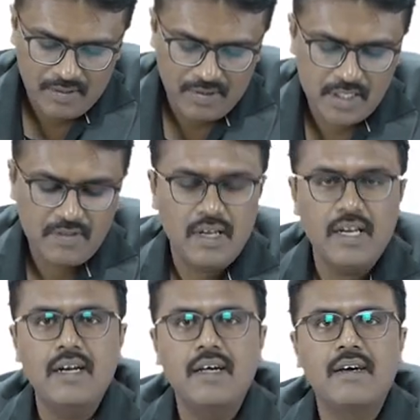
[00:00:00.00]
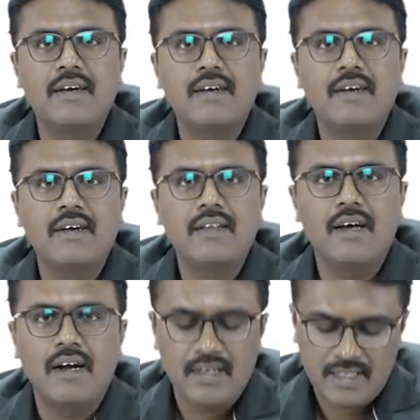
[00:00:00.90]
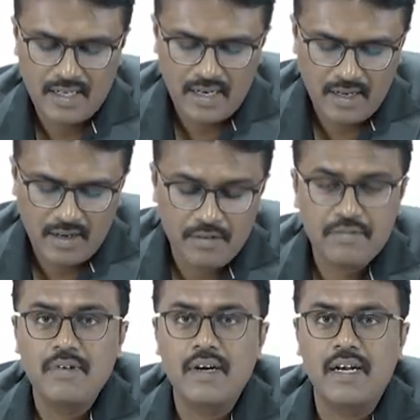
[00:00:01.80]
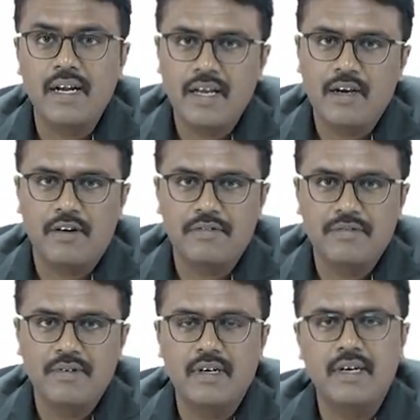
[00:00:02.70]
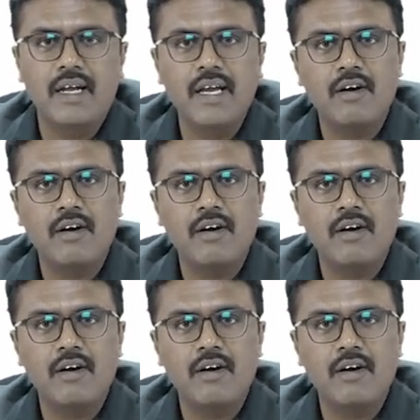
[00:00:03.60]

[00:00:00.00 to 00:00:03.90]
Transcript: First, we'll lead the understanding of dry cough. Dry